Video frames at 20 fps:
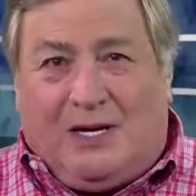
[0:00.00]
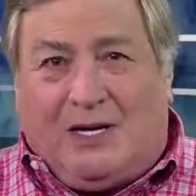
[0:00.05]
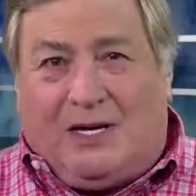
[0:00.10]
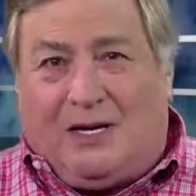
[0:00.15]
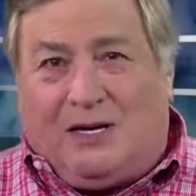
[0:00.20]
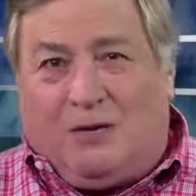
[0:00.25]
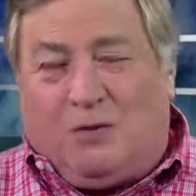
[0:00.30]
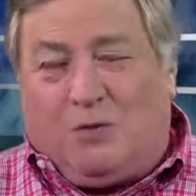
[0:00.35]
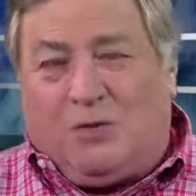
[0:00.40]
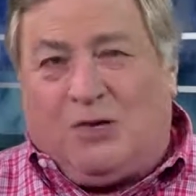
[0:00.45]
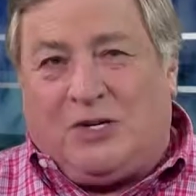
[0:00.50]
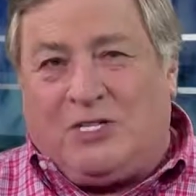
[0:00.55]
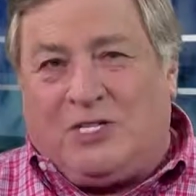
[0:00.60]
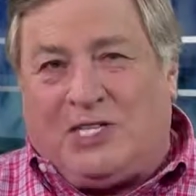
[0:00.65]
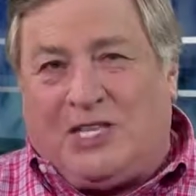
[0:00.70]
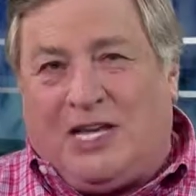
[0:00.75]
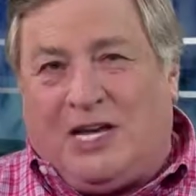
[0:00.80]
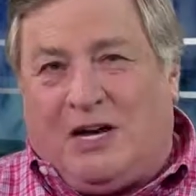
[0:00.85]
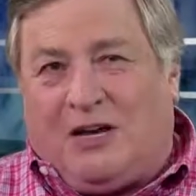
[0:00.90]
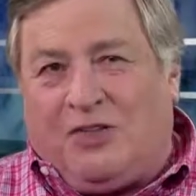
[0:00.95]
Whereas
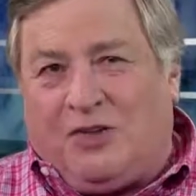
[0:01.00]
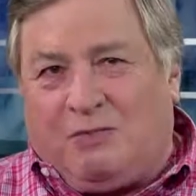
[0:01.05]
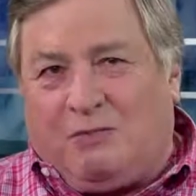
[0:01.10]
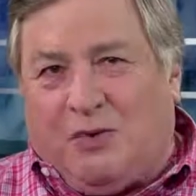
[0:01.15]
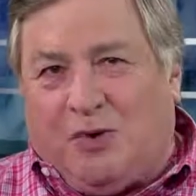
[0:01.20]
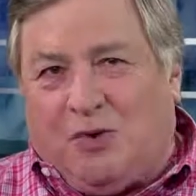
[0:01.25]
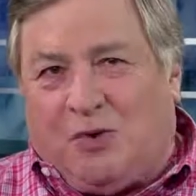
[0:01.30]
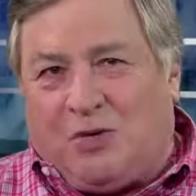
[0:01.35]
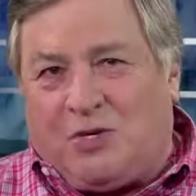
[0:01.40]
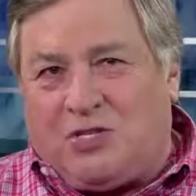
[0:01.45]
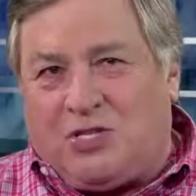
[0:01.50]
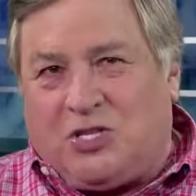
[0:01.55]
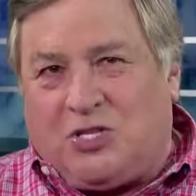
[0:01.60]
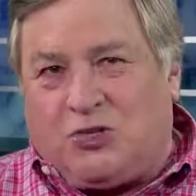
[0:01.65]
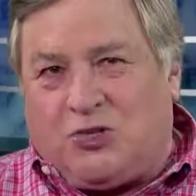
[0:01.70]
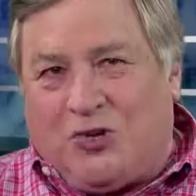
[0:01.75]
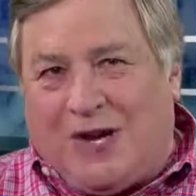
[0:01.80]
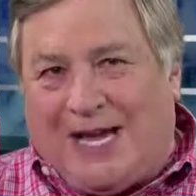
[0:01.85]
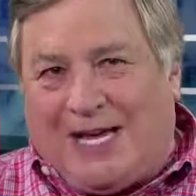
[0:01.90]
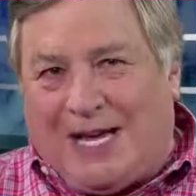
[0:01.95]
the other polls, the
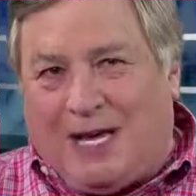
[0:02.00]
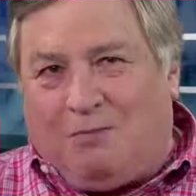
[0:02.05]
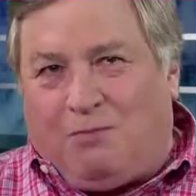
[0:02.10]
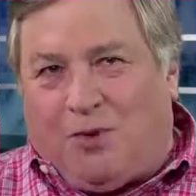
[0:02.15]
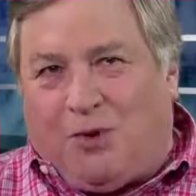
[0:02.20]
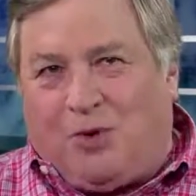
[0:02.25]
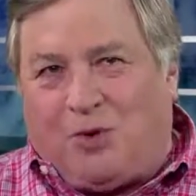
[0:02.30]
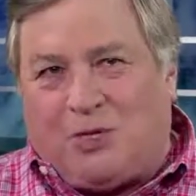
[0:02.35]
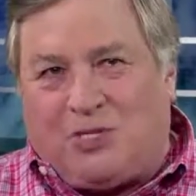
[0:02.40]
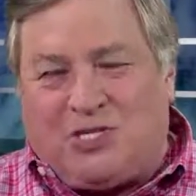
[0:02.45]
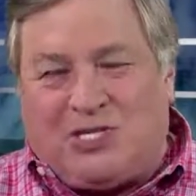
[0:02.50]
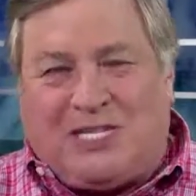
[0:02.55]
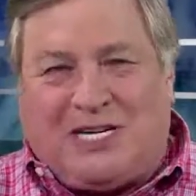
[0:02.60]
tracking polls,